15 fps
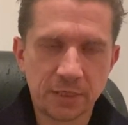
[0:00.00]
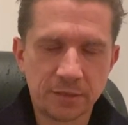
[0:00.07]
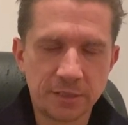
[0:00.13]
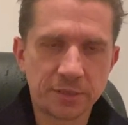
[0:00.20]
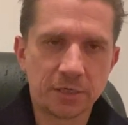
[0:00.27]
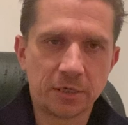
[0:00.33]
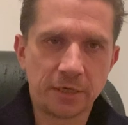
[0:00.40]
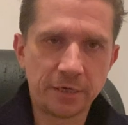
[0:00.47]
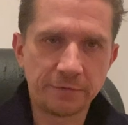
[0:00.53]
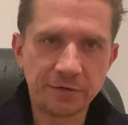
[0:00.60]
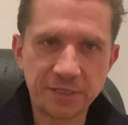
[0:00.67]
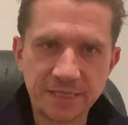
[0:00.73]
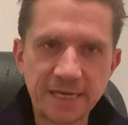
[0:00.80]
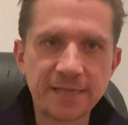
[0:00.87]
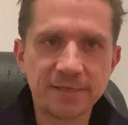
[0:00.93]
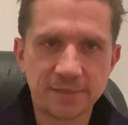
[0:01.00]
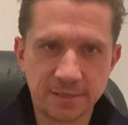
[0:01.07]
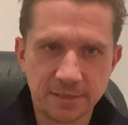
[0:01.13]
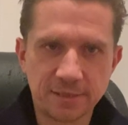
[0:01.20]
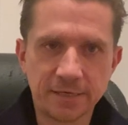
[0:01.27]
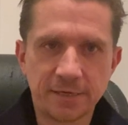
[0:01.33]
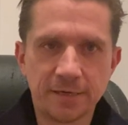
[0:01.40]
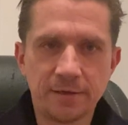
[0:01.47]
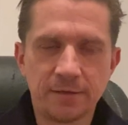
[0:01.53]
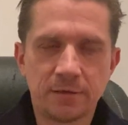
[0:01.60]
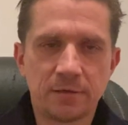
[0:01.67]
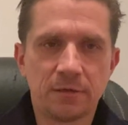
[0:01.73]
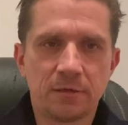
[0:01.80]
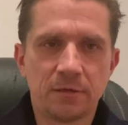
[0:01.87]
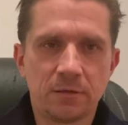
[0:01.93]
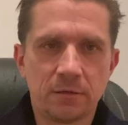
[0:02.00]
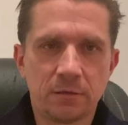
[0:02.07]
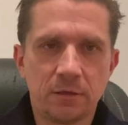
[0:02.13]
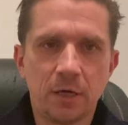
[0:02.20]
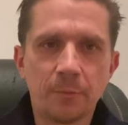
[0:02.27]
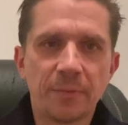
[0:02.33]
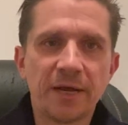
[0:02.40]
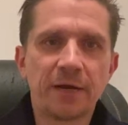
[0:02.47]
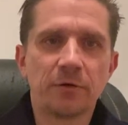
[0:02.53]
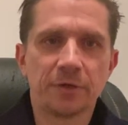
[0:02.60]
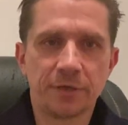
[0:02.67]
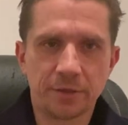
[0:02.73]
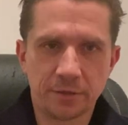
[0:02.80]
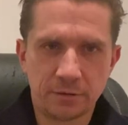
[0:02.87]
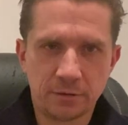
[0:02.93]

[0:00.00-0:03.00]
There's a kind of intensity about it.